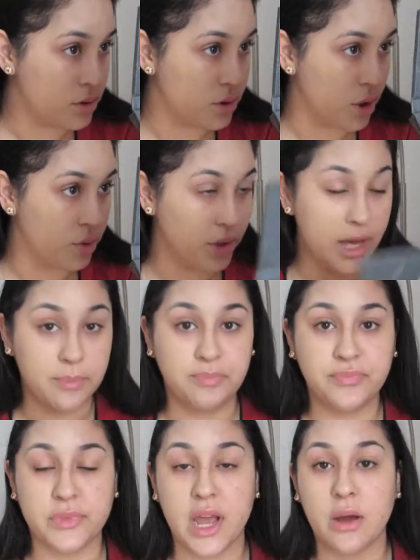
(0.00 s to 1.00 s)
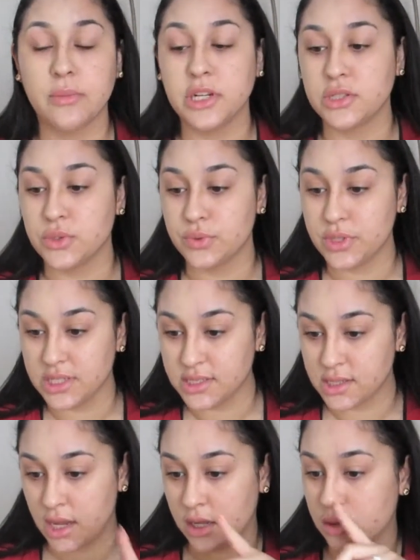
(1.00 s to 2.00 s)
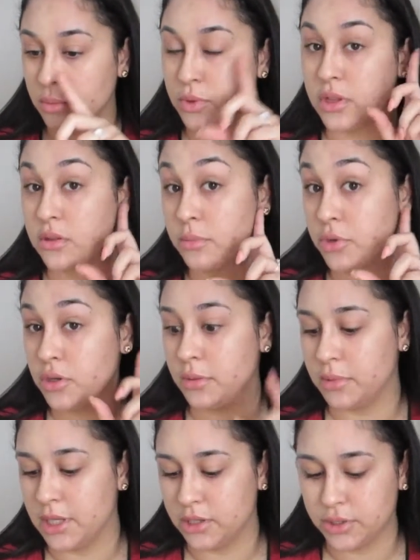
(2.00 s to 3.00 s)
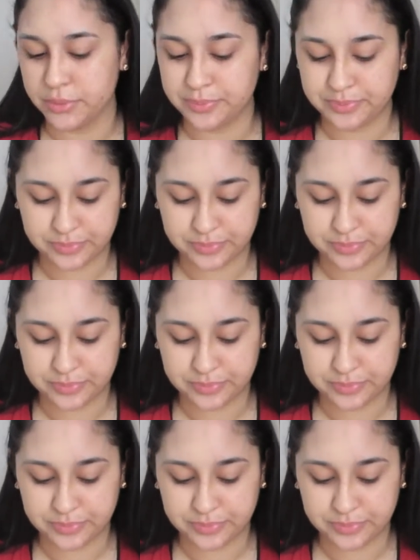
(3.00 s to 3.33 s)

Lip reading: So yeah, now I'm gonna do this side with the beauty blender.